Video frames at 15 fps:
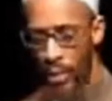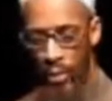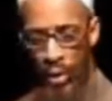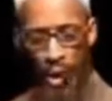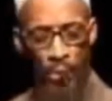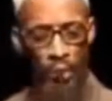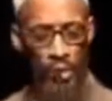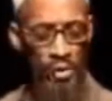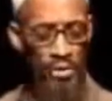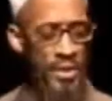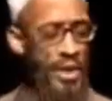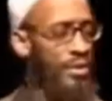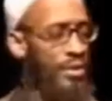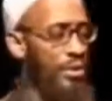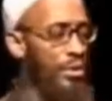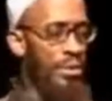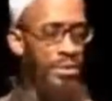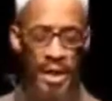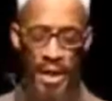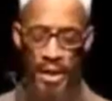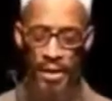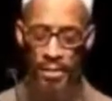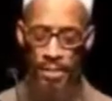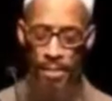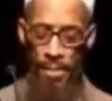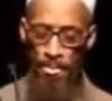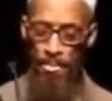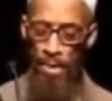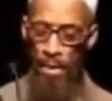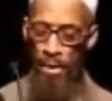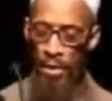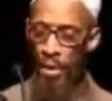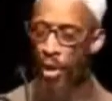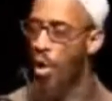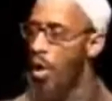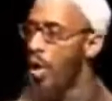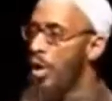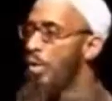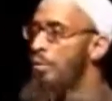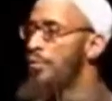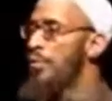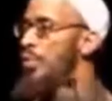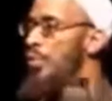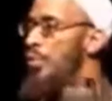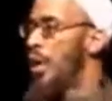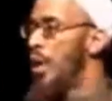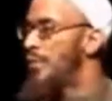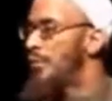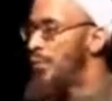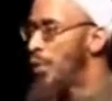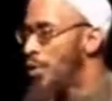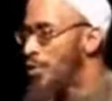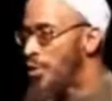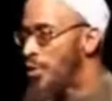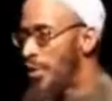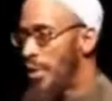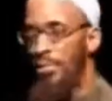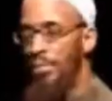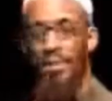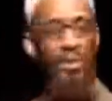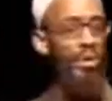And what I want to tell you is that all of you are fortunate